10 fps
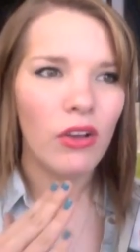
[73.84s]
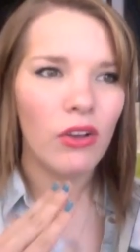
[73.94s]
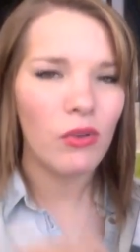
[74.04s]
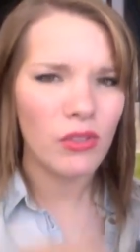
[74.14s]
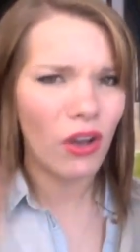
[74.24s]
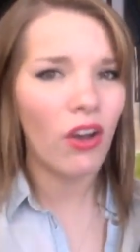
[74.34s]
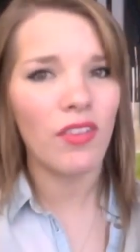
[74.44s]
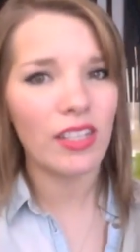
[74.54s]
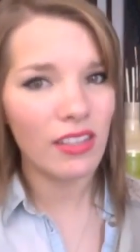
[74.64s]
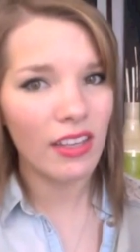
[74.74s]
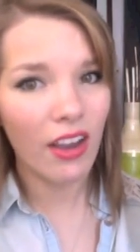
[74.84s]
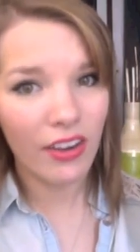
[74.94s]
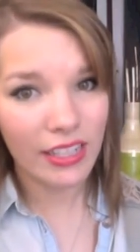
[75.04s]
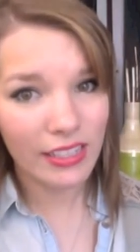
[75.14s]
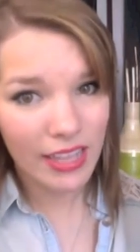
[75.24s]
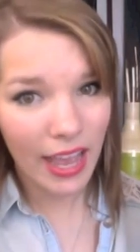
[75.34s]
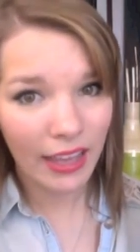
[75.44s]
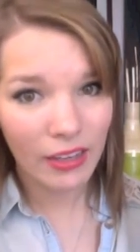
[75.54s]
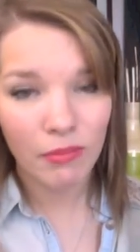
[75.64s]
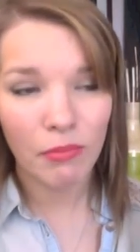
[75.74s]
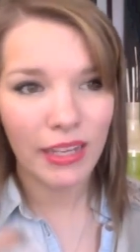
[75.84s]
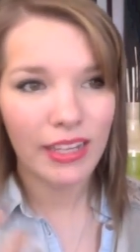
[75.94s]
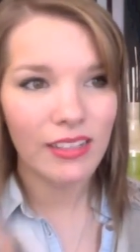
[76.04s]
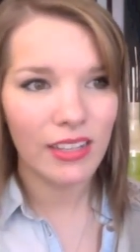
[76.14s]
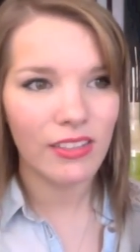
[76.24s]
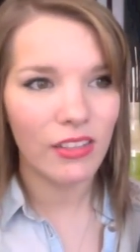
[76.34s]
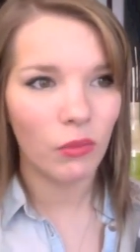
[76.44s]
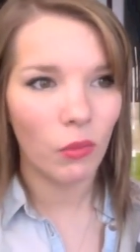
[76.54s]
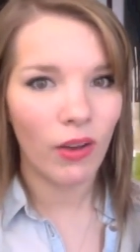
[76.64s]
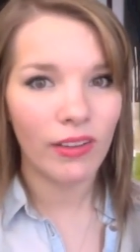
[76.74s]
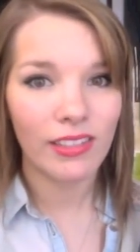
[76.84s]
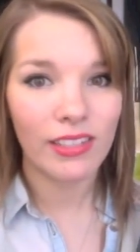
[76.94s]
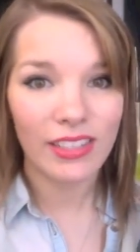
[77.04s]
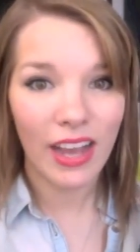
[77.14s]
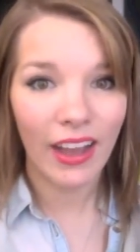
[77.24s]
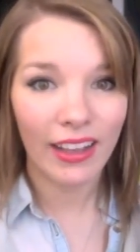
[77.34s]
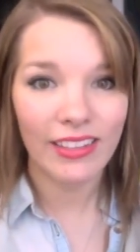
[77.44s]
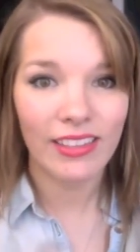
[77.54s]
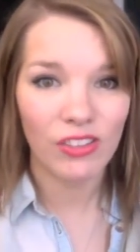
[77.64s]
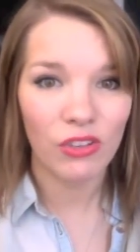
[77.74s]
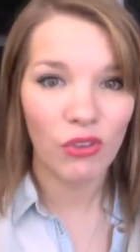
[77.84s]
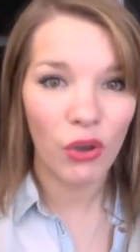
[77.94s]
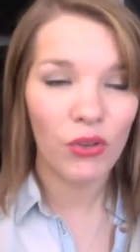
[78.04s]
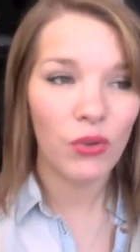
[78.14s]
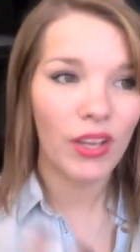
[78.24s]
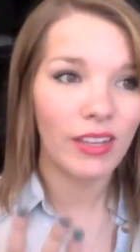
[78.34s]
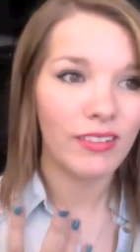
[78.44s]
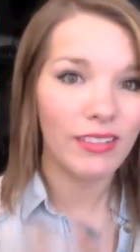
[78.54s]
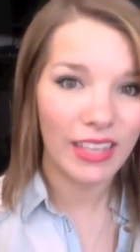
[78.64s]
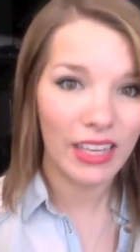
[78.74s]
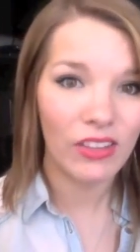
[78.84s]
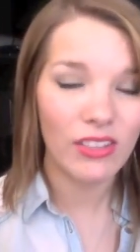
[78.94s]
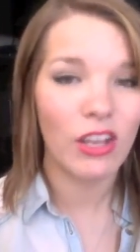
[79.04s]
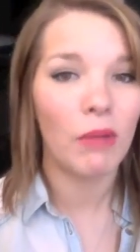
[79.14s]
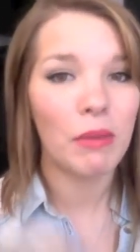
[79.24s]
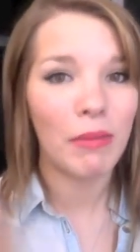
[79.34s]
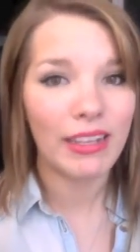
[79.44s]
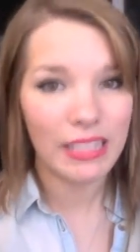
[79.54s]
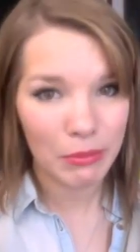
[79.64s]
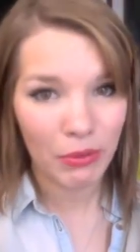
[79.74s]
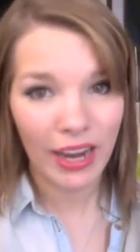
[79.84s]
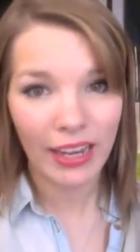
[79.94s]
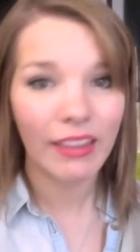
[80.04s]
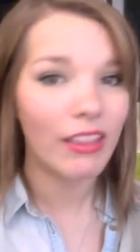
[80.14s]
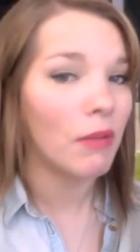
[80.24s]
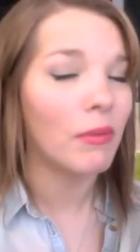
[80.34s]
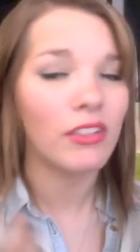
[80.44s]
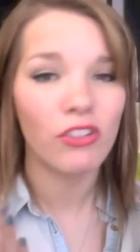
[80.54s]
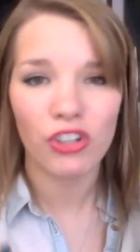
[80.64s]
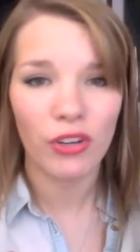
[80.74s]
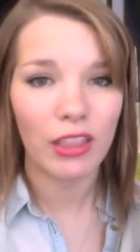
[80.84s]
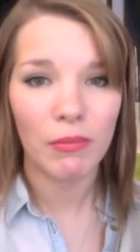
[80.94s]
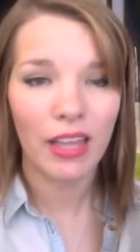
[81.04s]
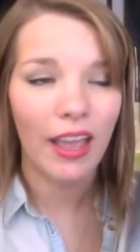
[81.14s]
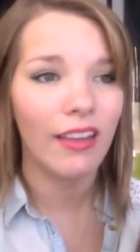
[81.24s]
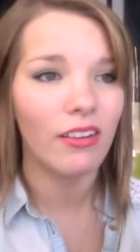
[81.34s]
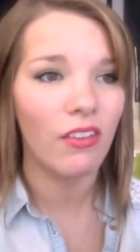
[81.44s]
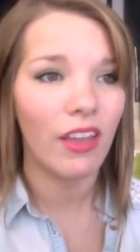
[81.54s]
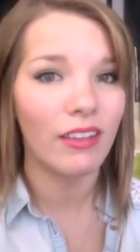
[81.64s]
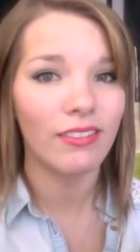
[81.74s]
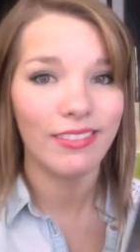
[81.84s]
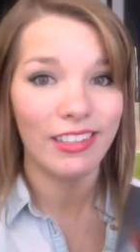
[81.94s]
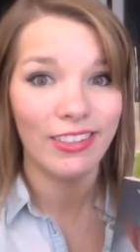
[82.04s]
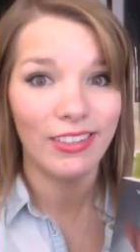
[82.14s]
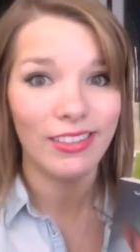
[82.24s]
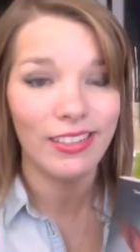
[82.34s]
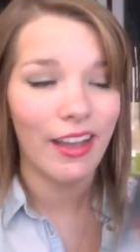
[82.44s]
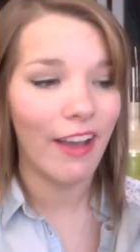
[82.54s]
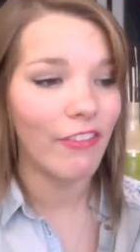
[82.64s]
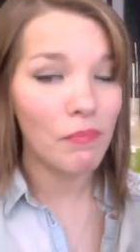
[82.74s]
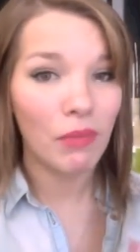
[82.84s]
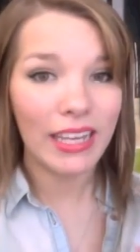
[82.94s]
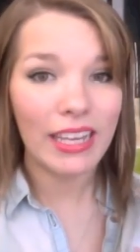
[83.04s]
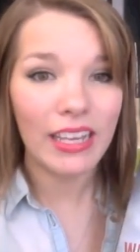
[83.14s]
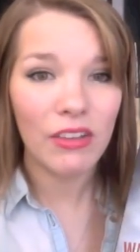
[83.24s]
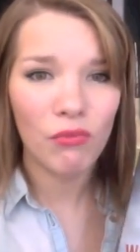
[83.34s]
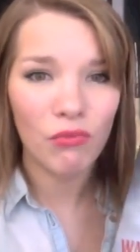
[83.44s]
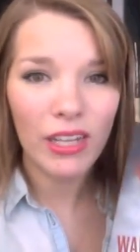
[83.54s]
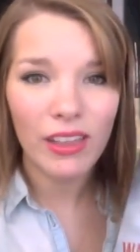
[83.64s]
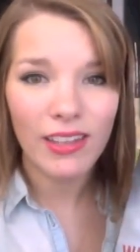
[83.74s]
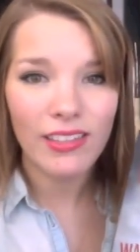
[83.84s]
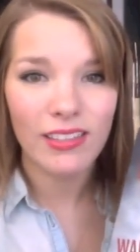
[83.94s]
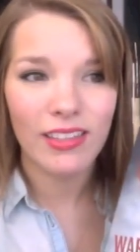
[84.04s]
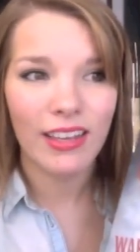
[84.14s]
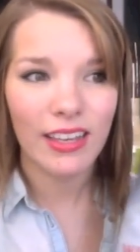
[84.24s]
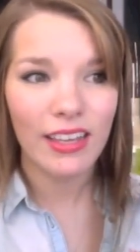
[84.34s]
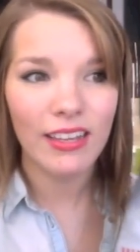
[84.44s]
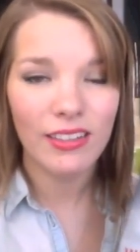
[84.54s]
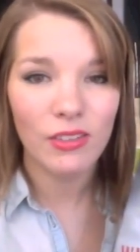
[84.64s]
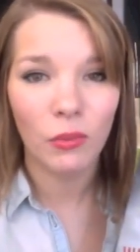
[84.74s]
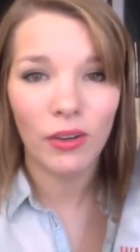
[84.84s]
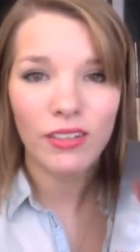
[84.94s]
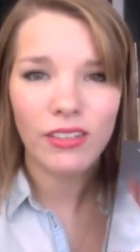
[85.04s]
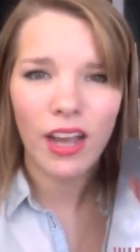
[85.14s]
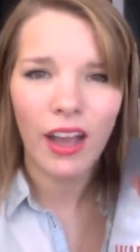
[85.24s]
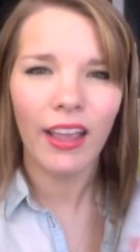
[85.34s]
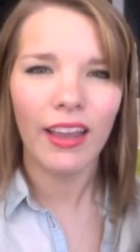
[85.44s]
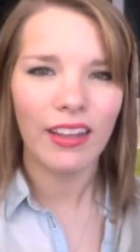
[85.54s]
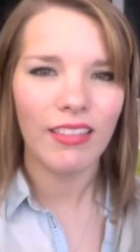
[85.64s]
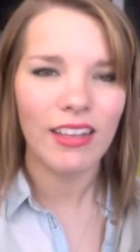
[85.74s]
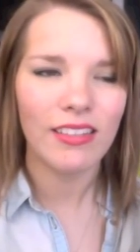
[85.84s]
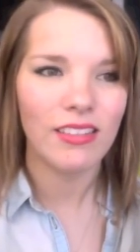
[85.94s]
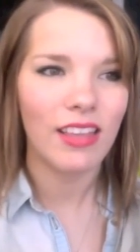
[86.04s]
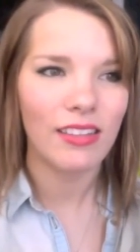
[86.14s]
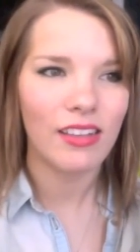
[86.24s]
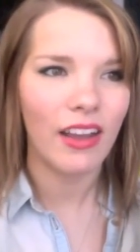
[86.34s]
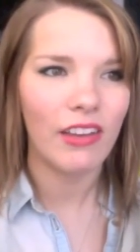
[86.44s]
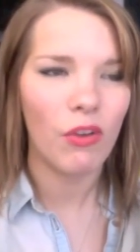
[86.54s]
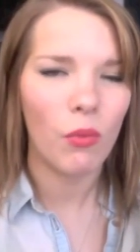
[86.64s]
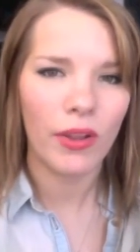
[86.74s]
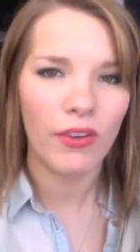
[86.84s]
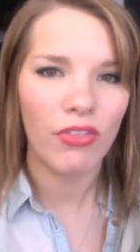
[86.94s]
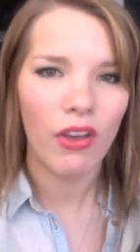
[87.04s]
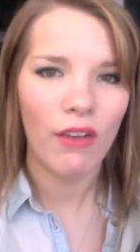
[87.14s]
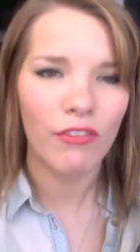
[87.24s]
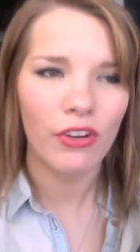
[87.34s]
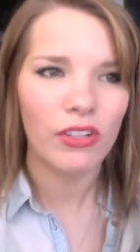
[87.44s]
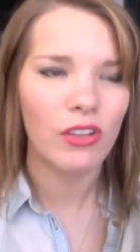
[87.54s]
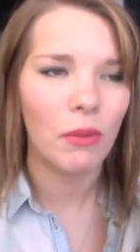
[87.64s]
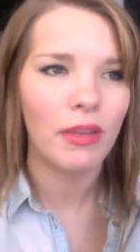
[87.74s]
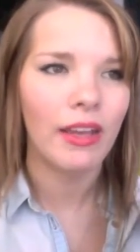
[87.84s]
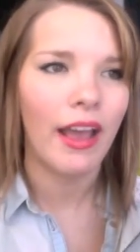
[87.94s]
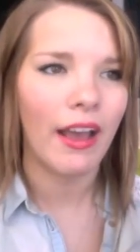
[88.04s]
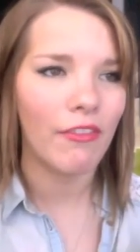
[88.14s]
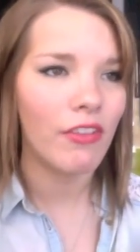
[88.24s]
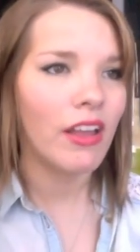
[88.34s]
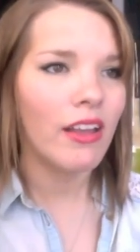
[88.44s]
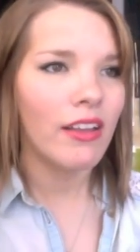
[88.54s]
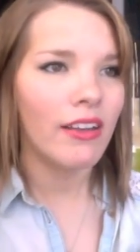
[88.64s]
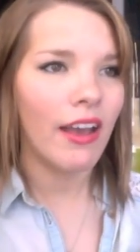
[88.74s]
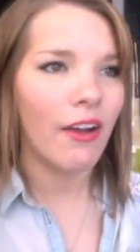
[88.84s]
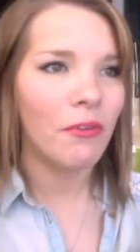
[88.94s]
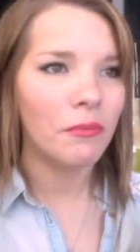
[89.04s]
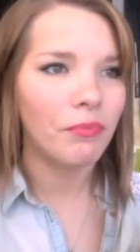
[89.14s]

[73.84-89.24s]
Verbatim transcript: who is obviously already dead, but he doesn't want to die because, as you know, you can kill a zombie by debraining them and shooting them in the head and all that good stuff. But he realizes that he doesn't want to die and he thinks that that's kind of a weird thought for a zombie to have. Now,